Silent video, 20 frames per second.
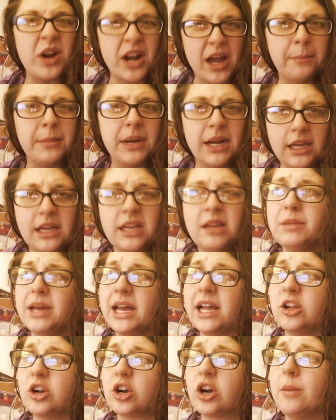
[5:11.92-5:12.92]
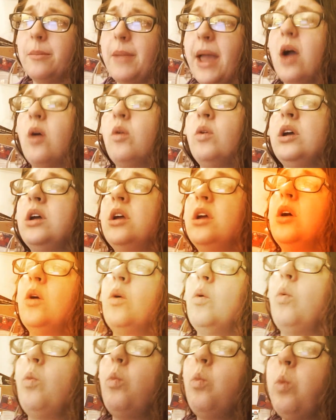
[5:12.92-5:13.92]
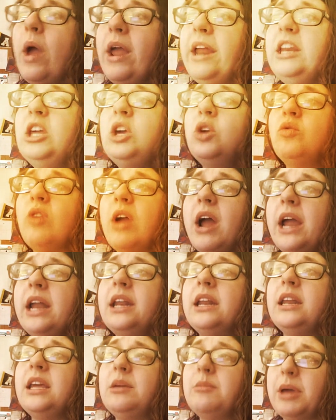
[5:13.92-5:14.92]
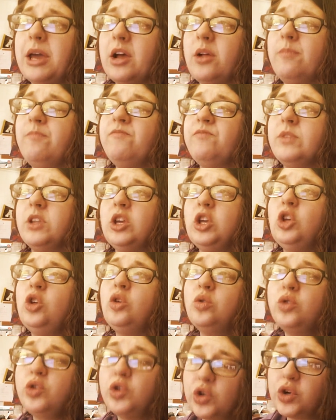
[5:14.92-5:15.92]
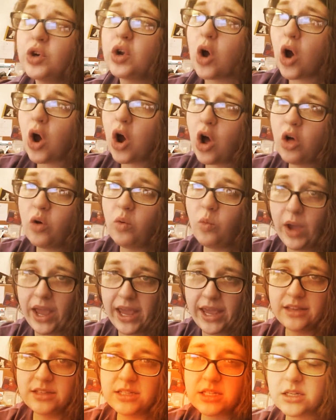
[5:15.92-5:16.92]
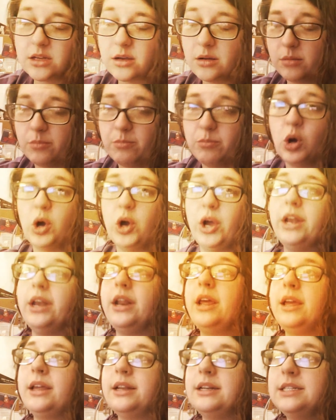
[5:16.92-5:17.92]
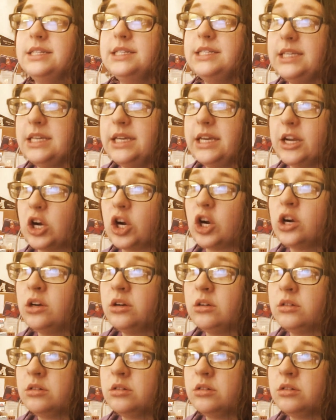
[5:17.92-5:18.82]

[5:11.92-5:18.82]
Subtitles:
what I'm going to email her about. When you write an email, you should always put Dear